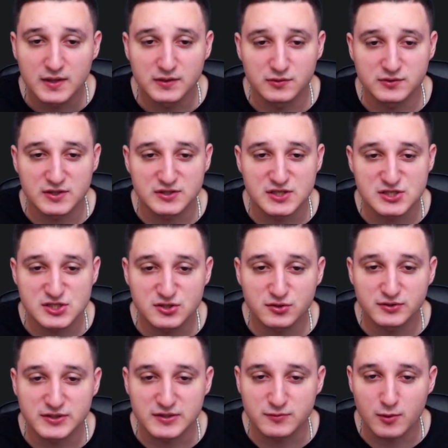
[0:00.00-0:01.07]
to the Digital
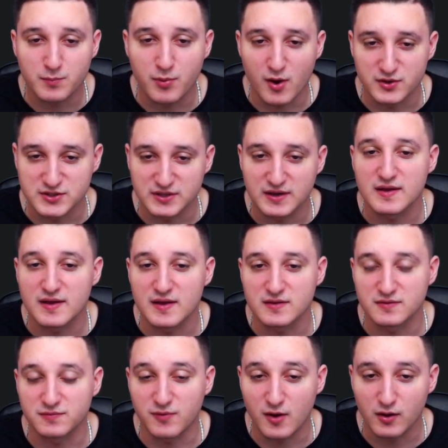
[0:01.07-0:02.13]
Euro project
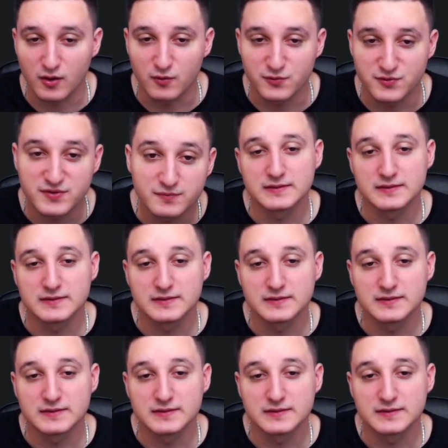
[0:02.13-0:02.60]
as follows.